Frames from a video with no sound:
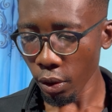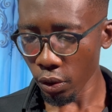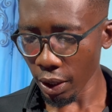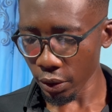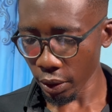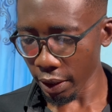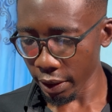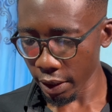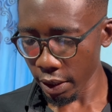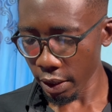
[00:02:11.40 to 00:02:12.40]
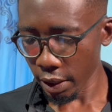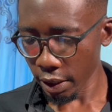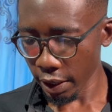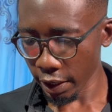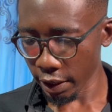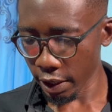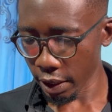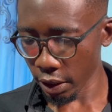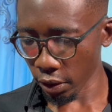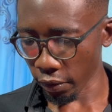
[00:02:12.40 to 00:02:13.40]
So as you can see, here is the
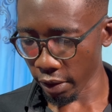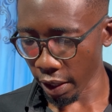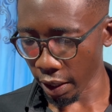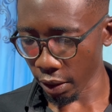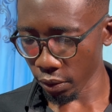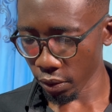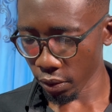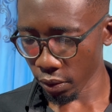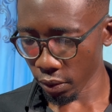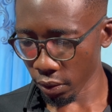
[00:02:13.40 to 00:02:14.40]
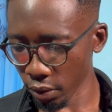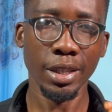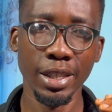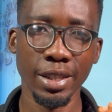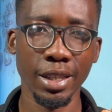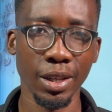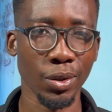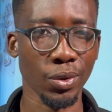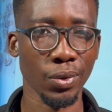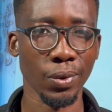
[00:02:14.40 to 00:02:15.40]
details of the account. These
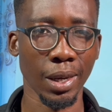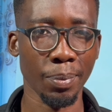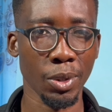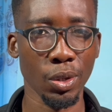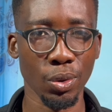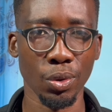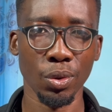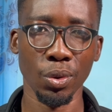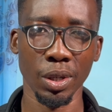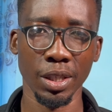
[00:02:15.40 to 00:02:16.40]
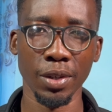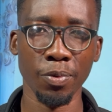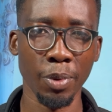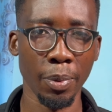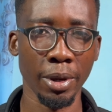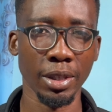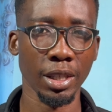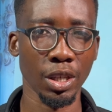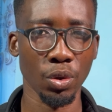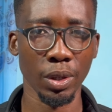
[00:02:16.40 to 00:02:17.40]
details can be used to receive payment
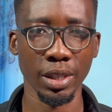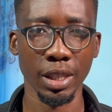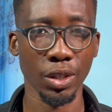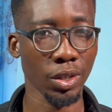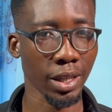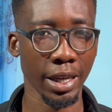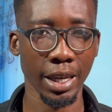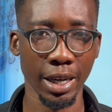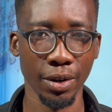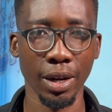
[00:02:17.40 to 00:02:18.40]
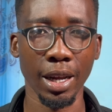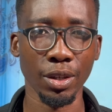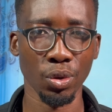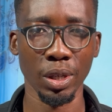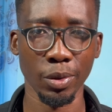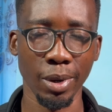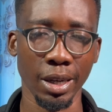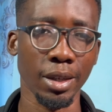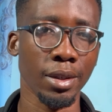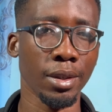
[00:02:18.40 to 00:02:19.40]
in USD just like a regular US
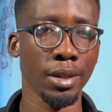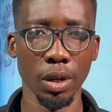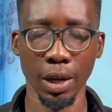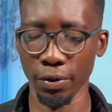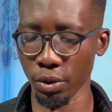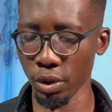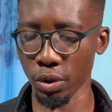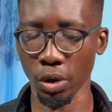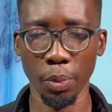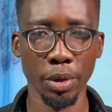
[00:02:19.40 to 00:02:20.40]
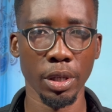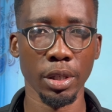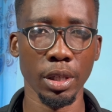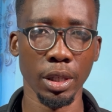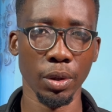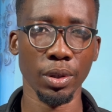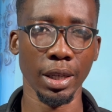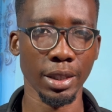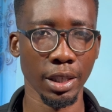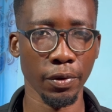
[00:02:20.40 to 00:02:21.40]
bank. All you have to do is to copy these details
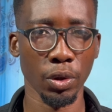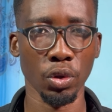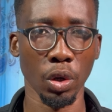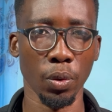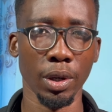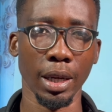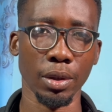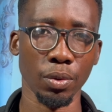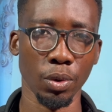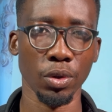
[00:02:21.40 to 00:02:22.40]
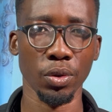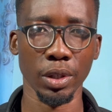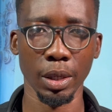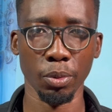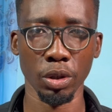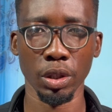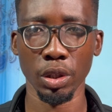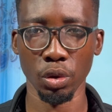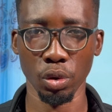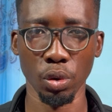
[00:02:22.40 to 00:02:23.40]
and give it to someone that wants to send money
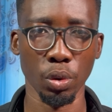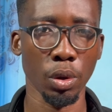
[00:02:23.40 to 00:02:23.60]
to you.